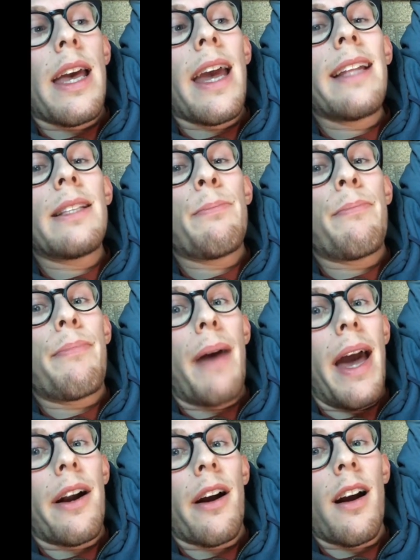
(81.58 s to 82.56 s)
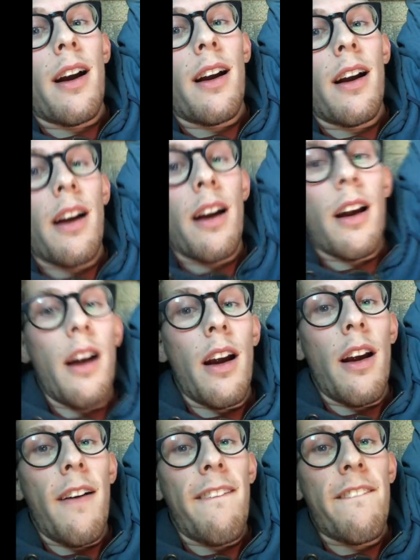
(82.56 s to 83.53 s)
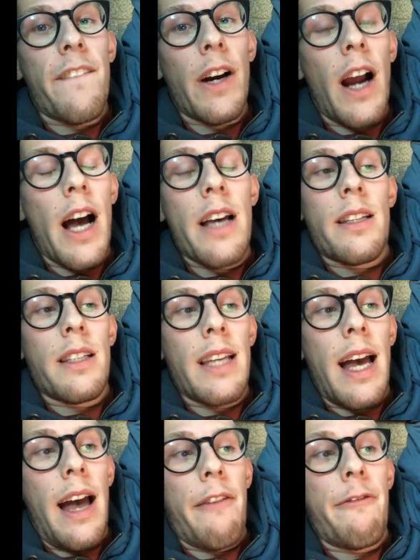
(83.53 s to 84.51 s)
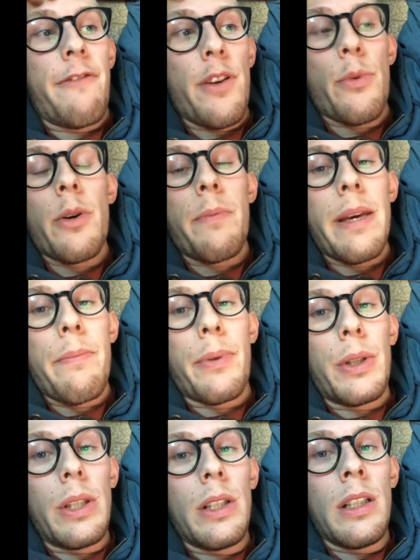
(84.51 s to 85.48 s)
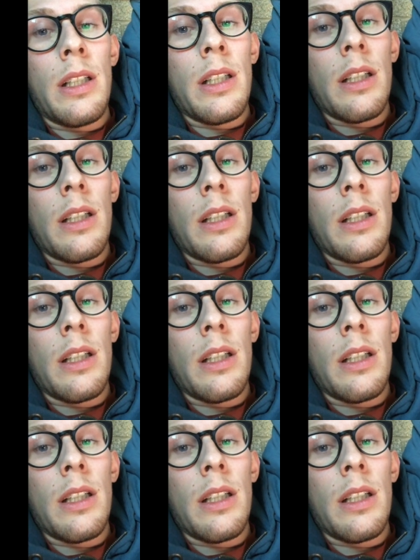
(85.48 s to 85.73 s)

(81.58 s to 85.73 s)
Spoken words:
it's better for us to have fewer people.